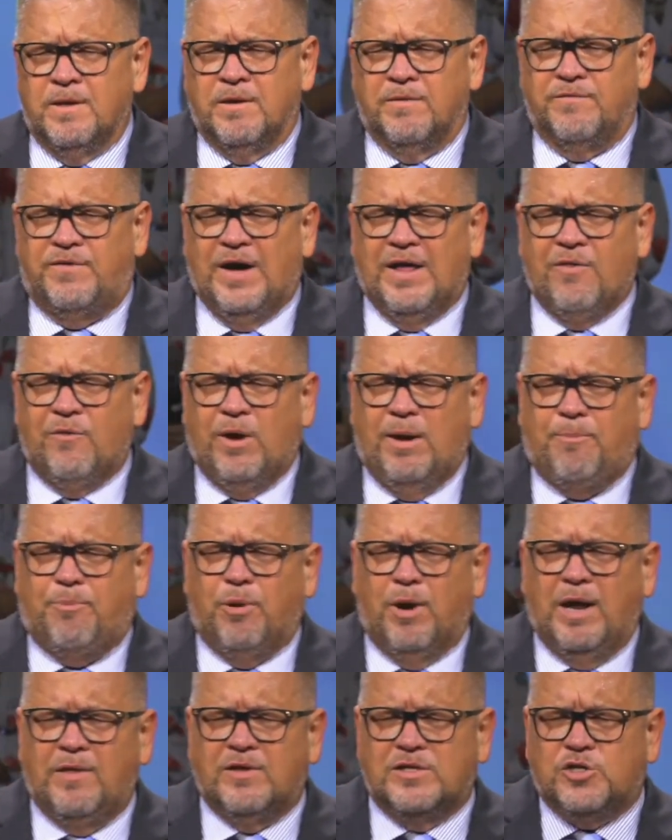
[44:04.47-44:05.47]
And Father, I
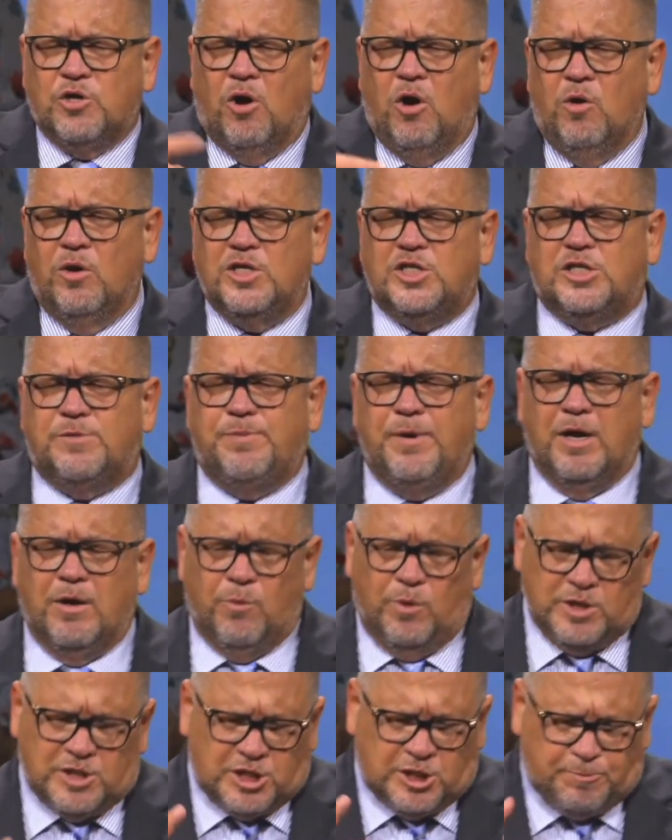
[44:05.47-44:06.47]
pray that your Holy Spirit
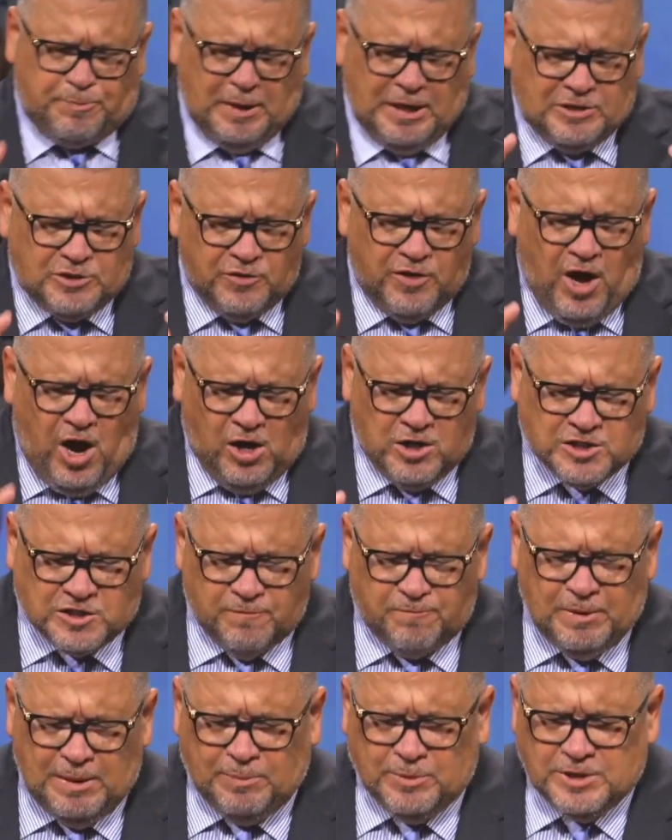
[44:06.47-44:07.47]
would speak to the hearts
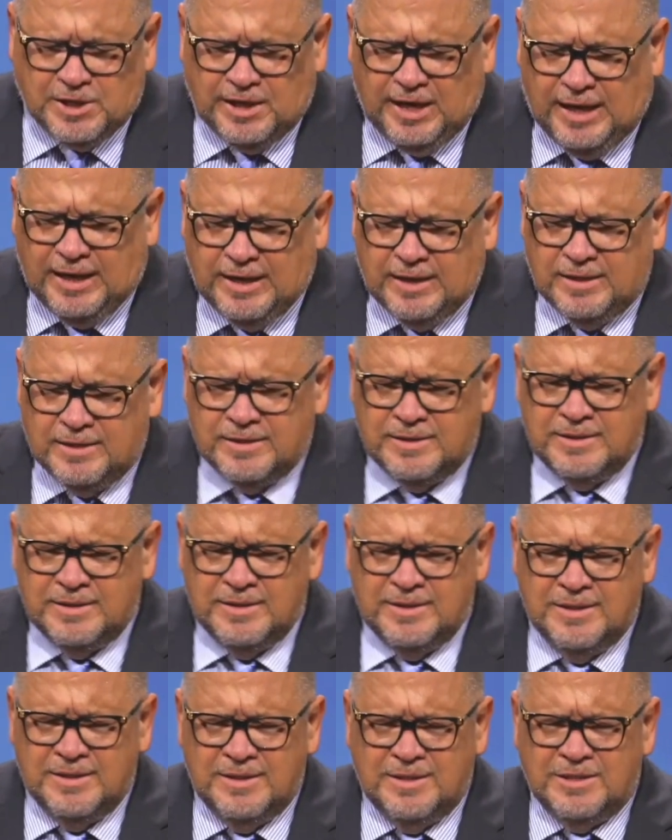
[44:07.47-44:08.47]
of people today
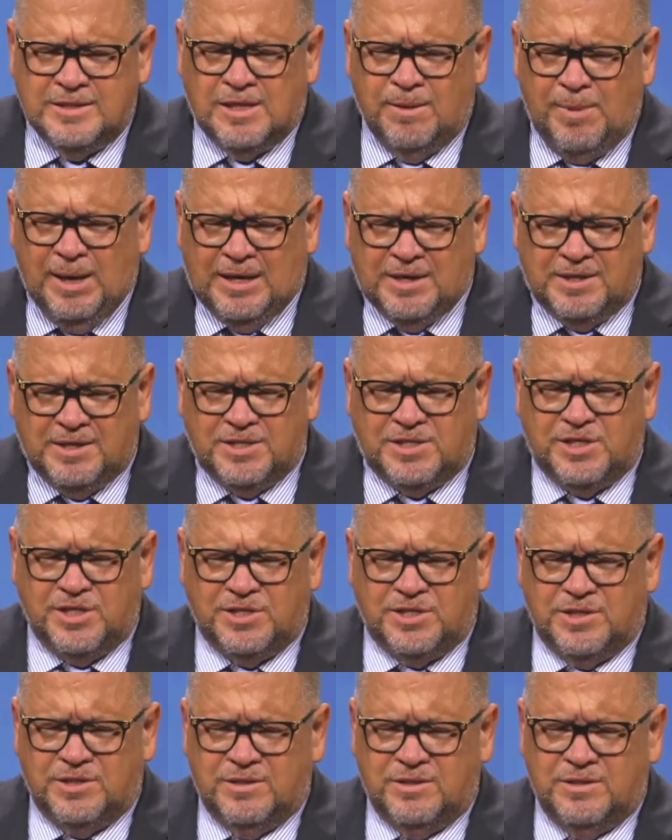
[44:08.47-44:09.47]
to make a
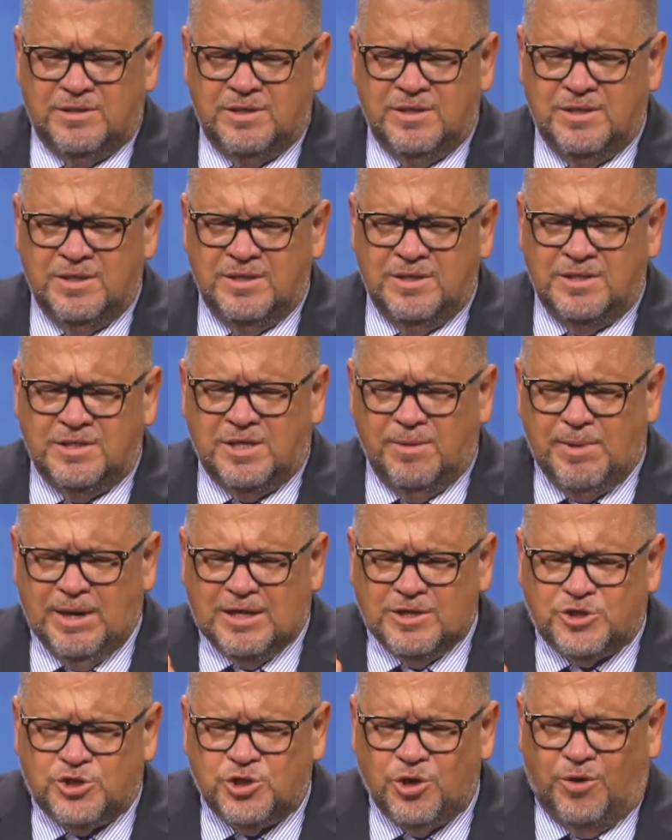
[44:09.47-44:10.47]
decision, to make
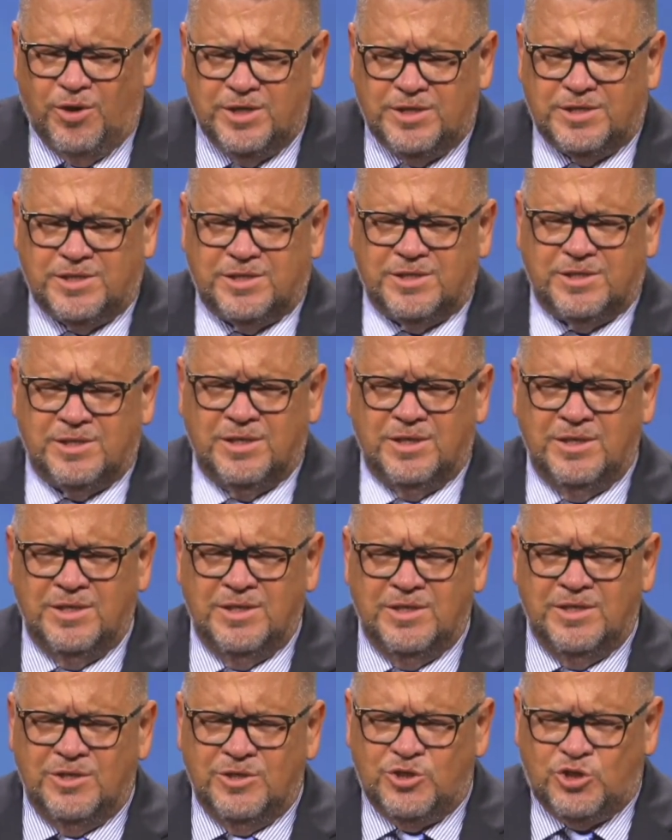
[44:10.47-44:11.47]
a choice,
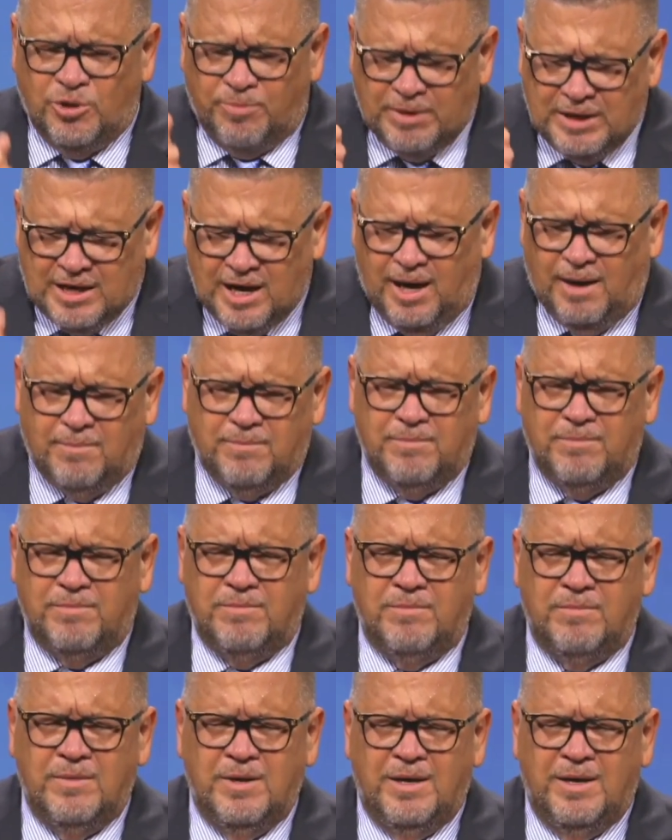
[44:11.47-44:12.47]
to become
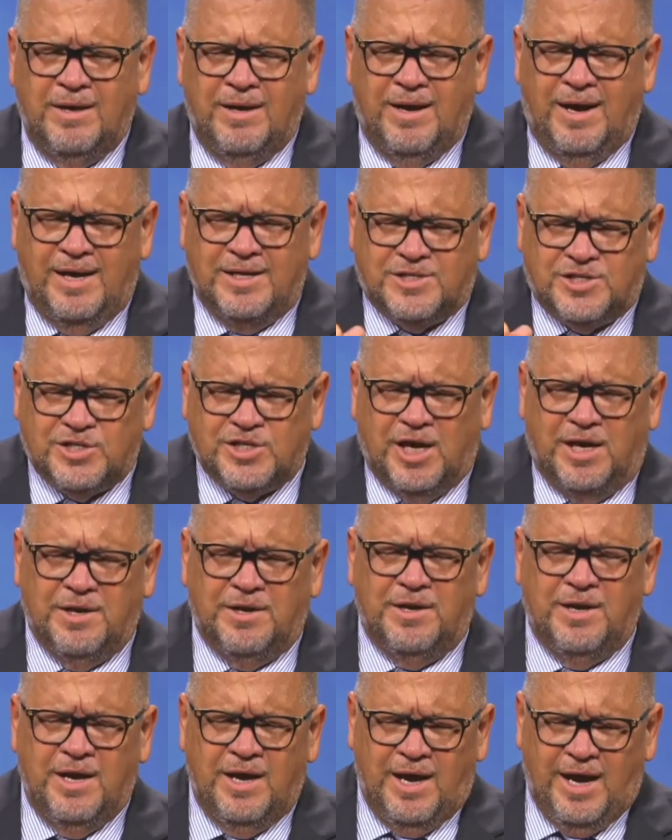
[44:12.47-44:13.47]
a
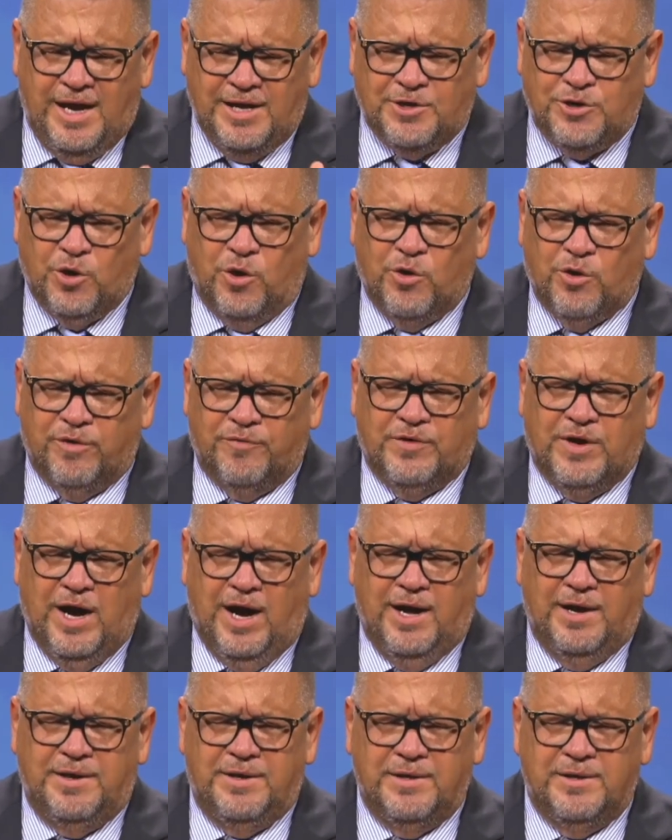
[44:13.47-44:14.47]
son, a daughter of
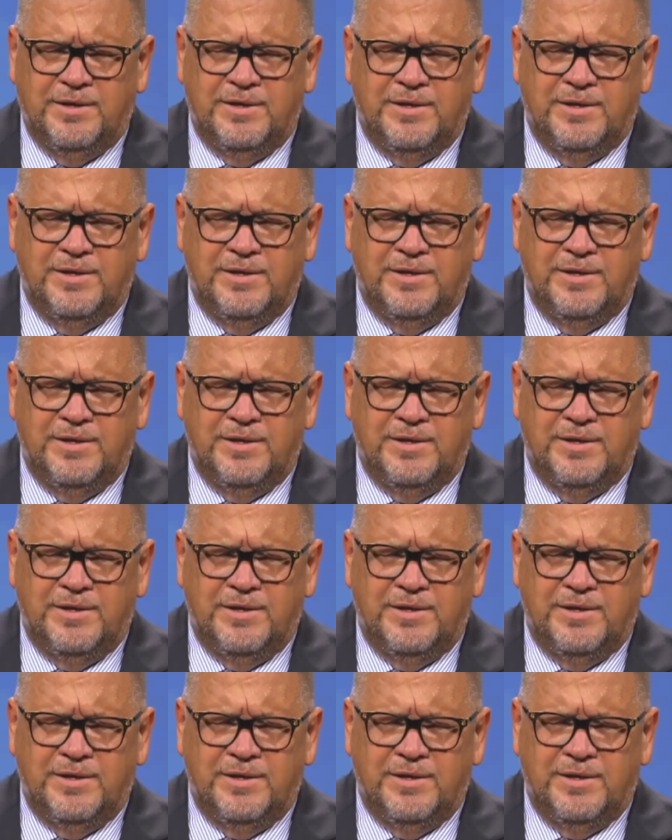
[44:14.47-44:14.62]
God,